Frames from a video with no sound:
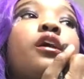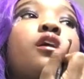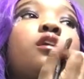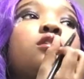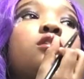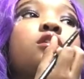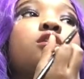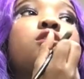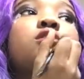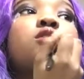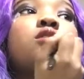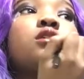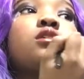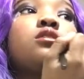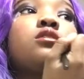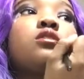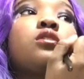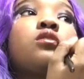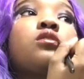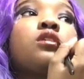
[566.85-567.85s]
It makes
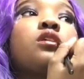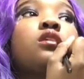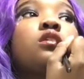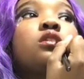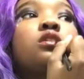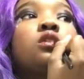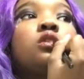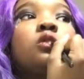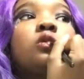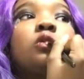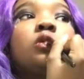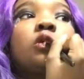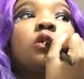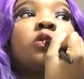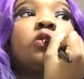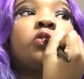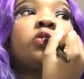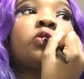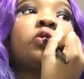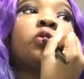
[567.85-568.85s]
my lips look
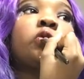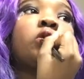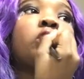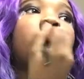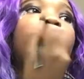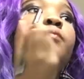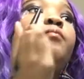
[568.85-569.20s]
great,